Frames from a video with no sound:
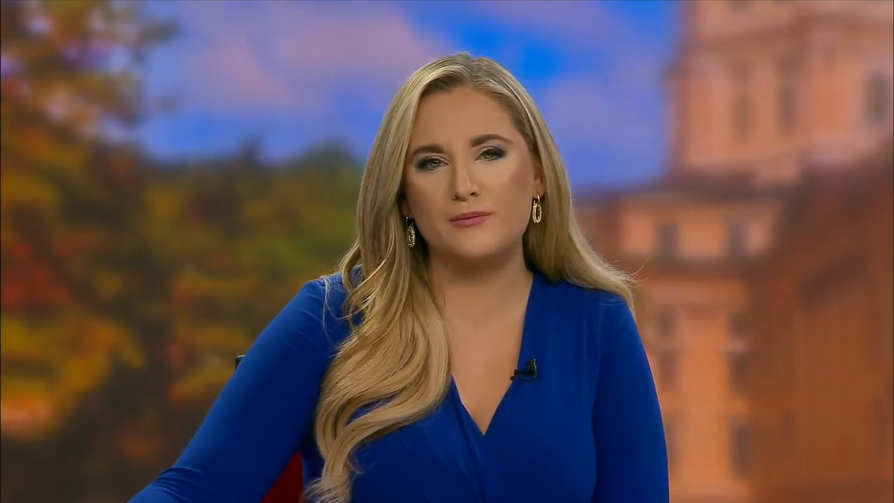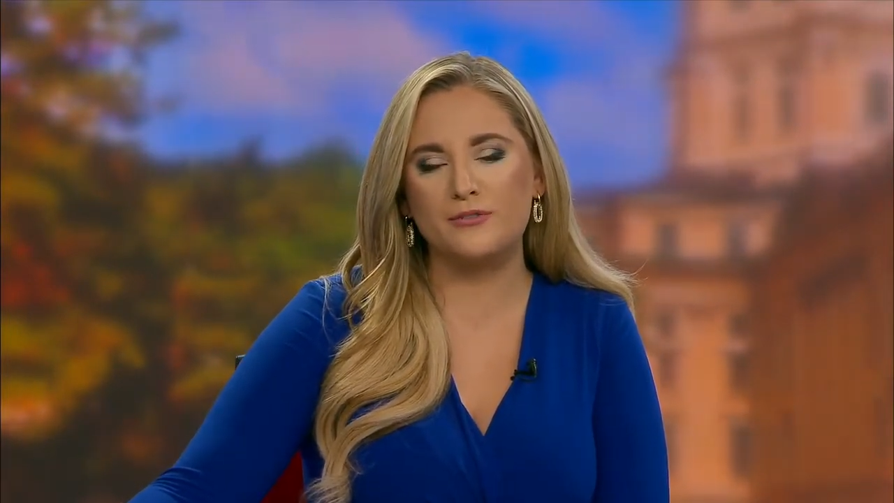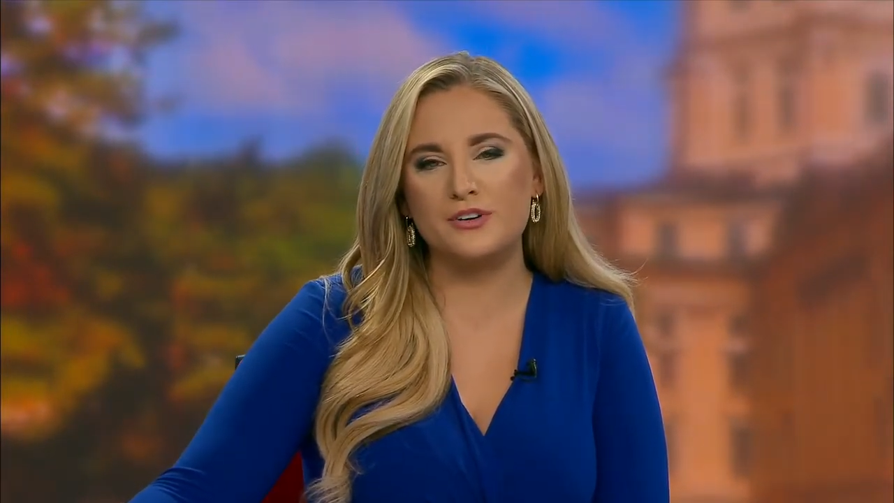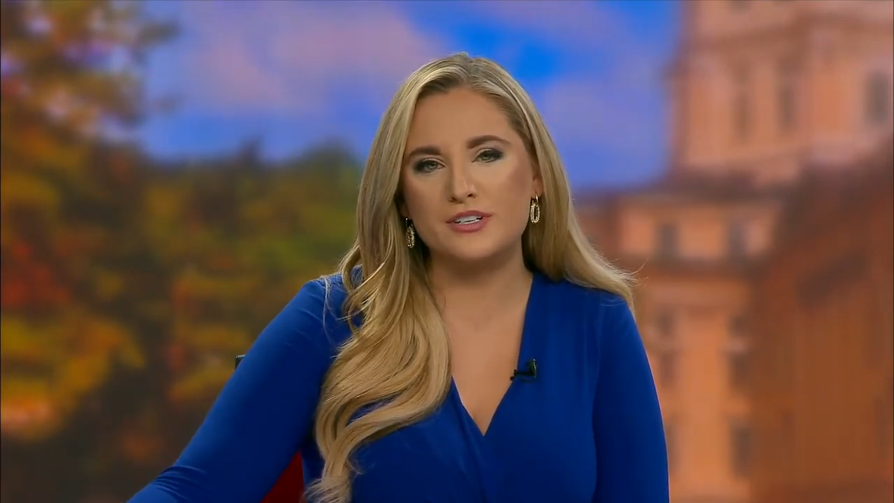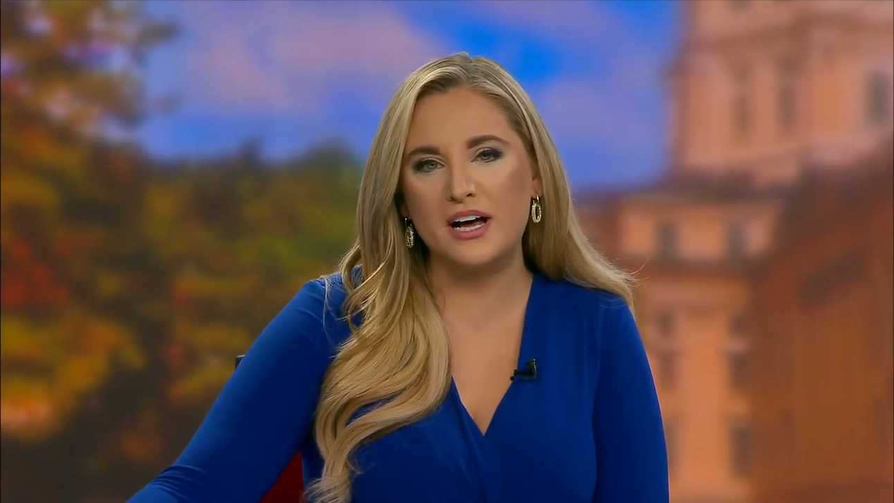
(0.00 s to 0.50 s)

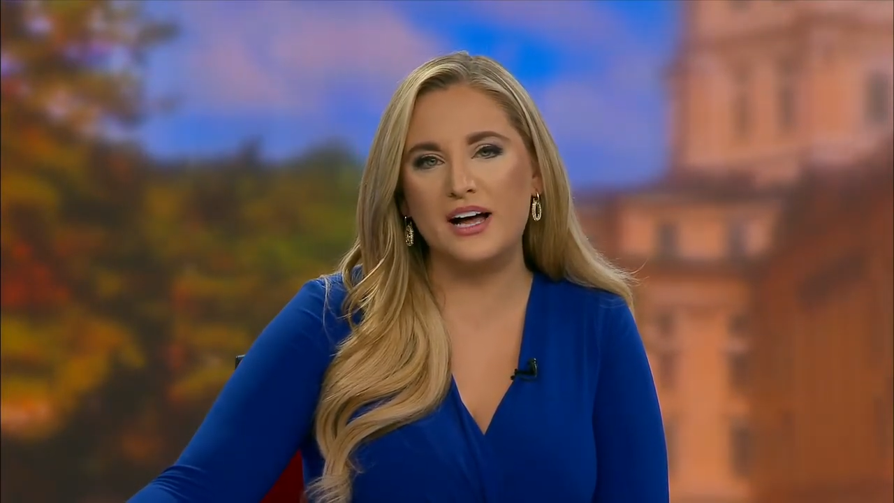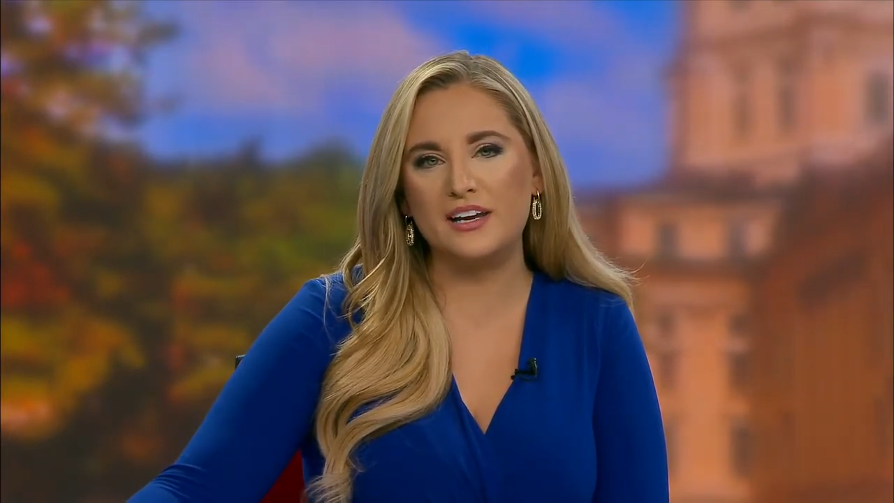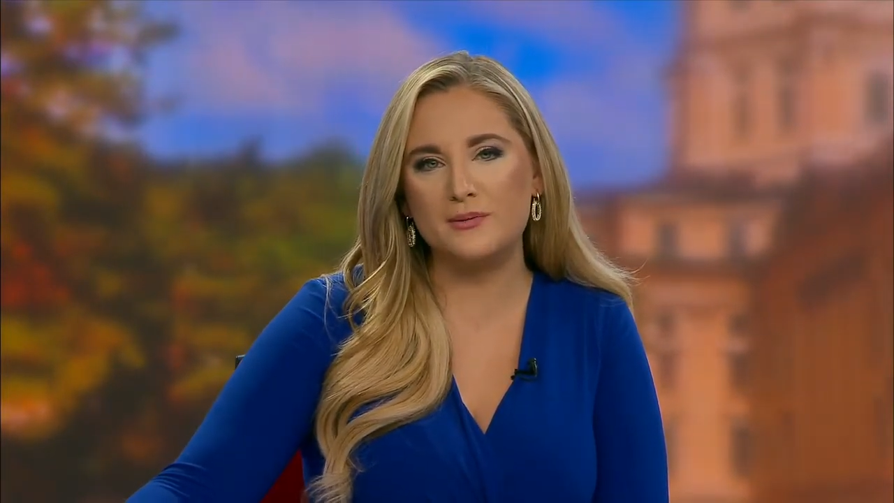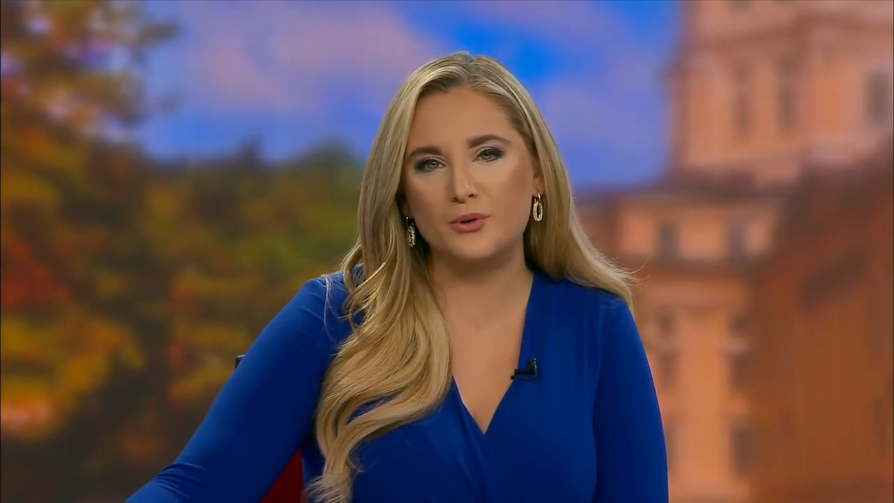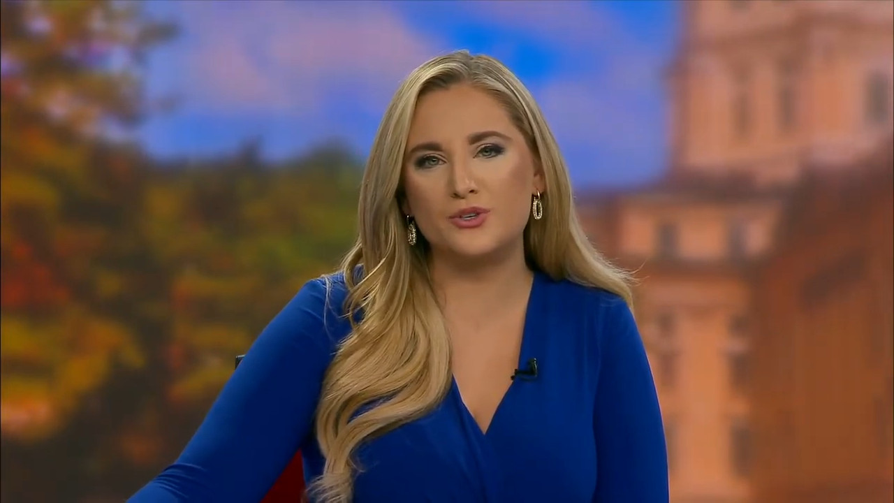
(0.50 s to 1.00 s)
for
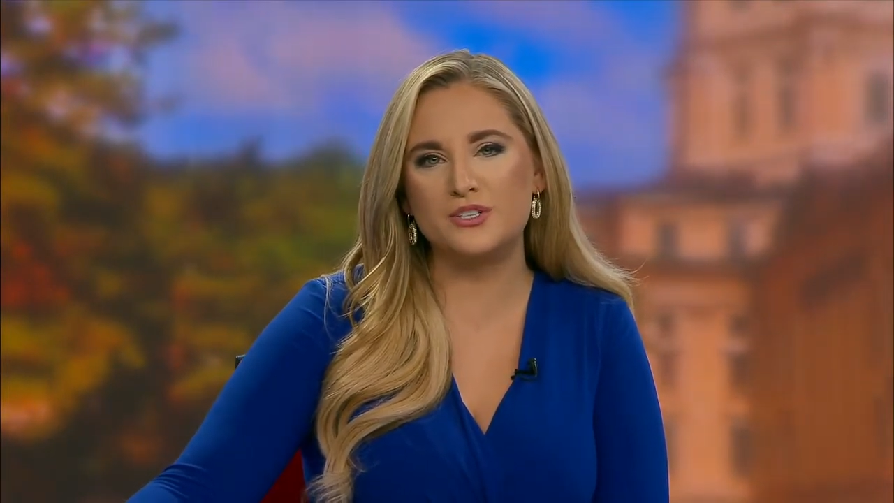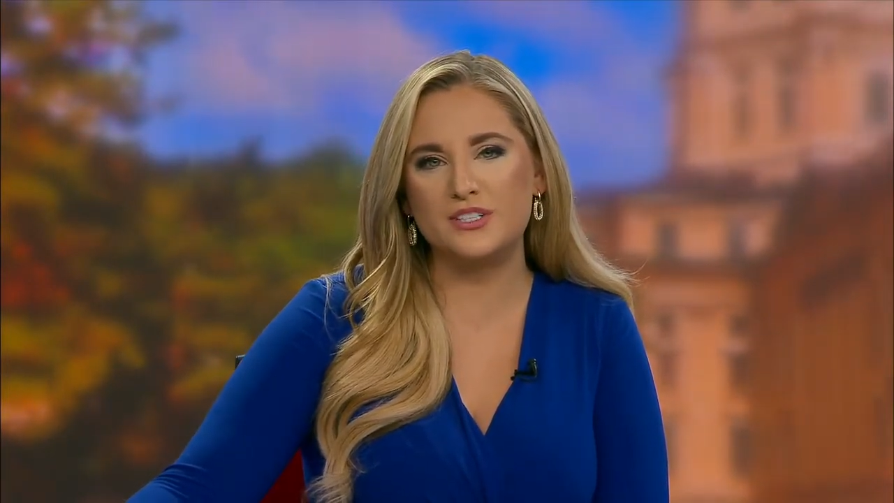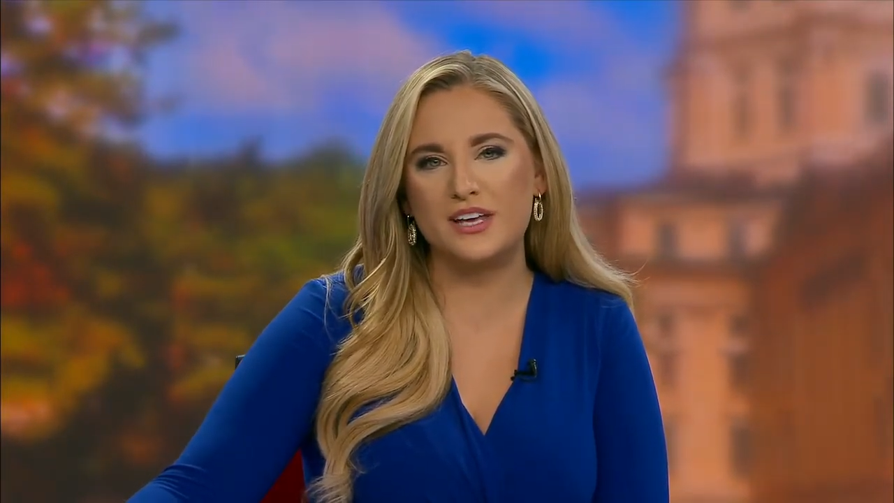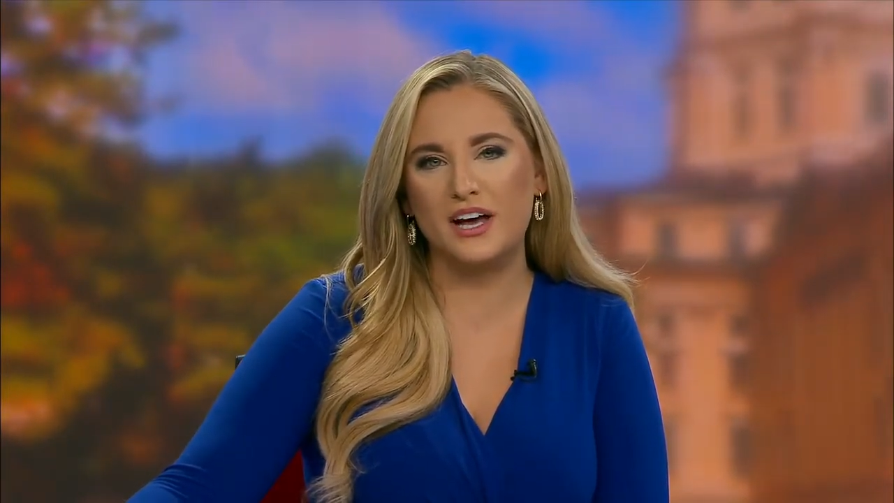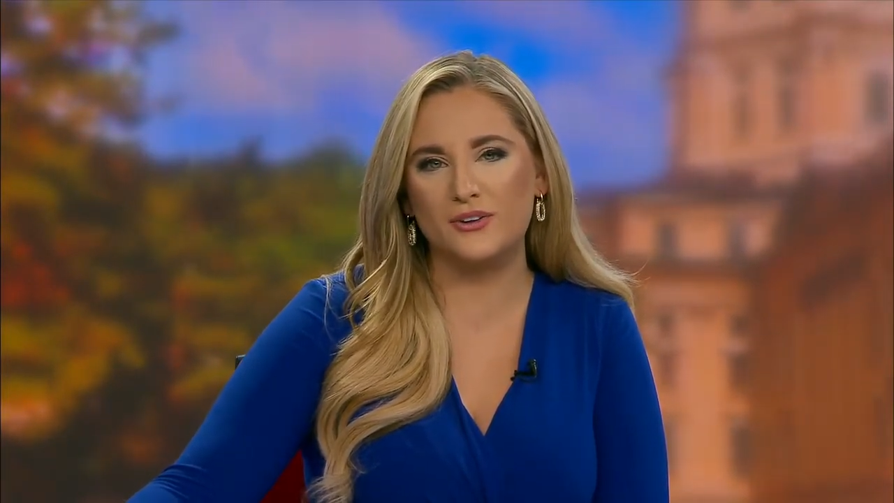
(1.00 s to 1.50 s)

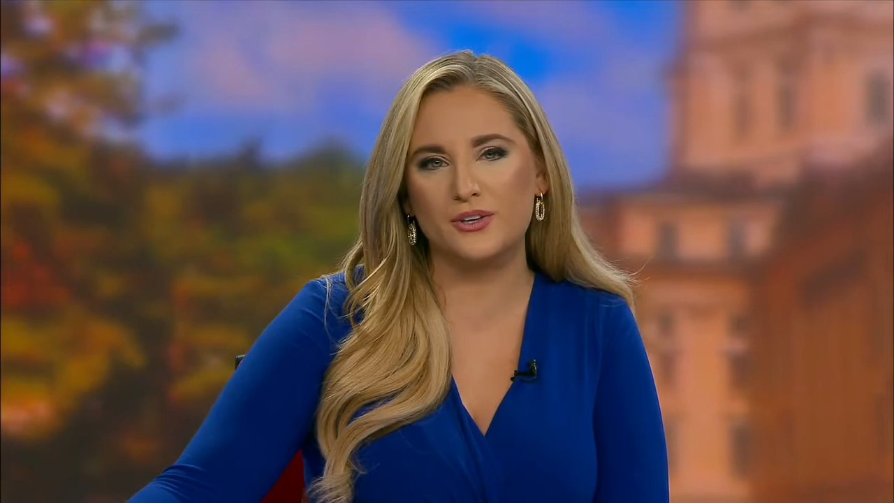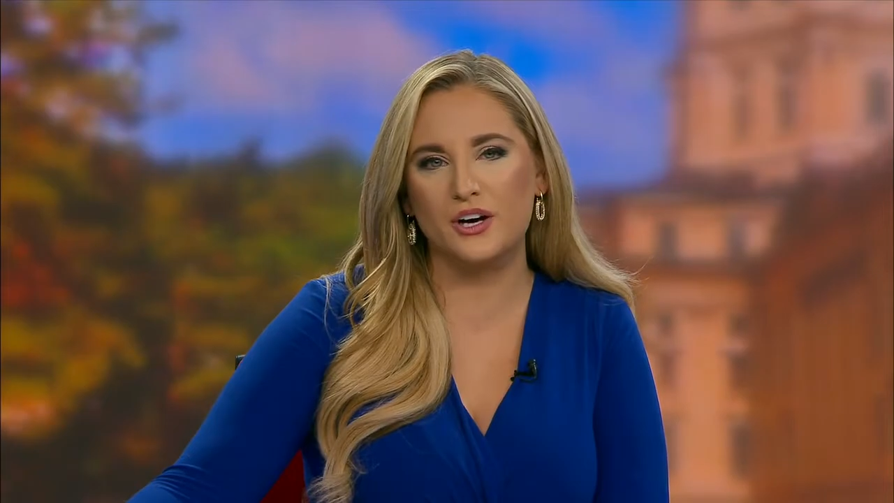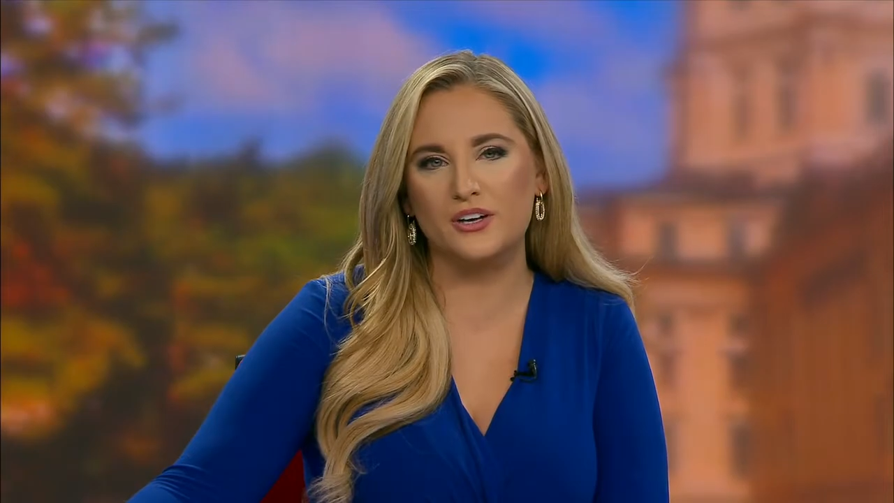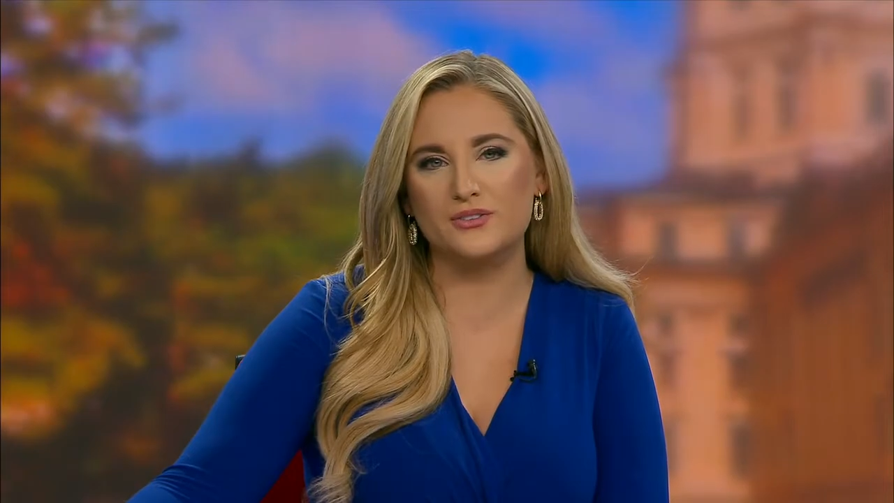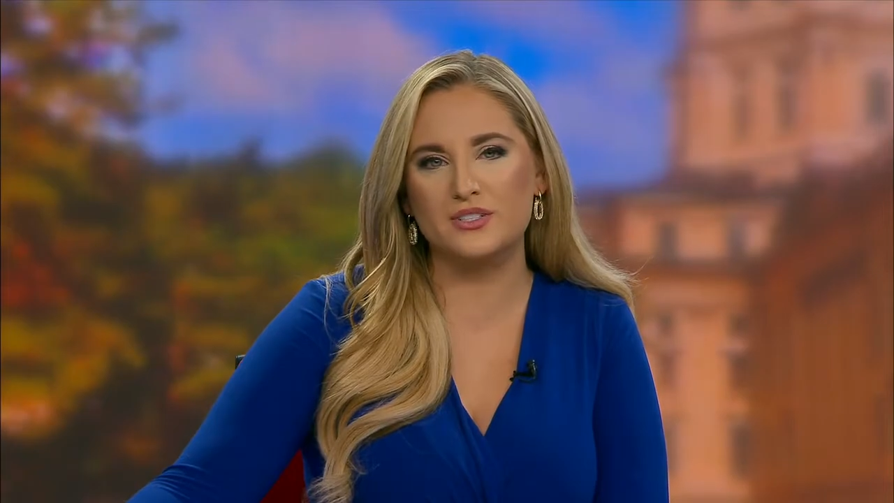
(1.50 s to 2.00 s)
non-emergency health
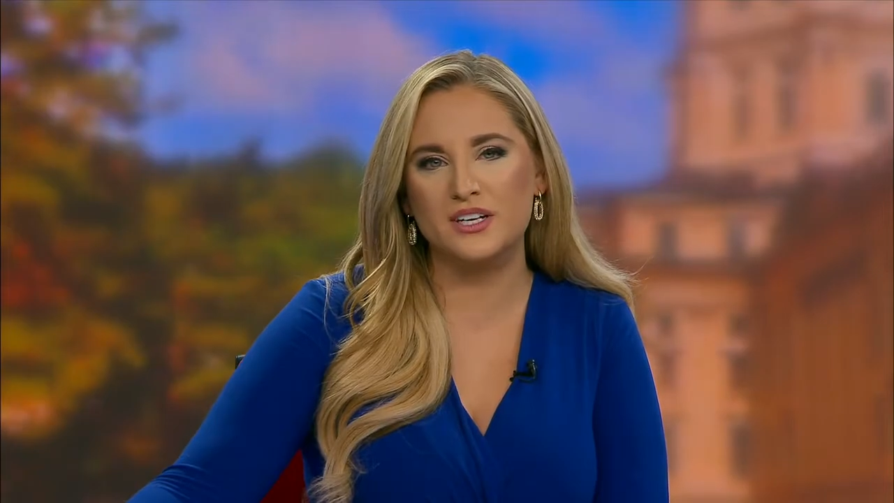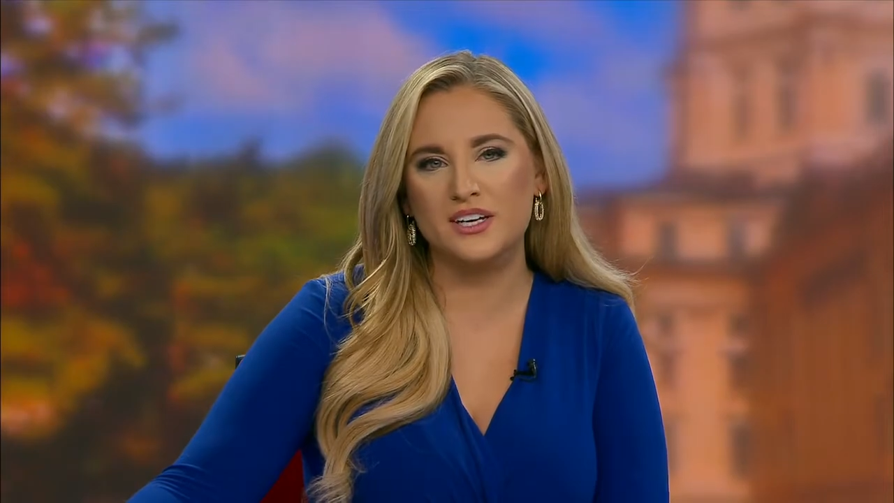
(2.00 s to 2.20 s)
calls.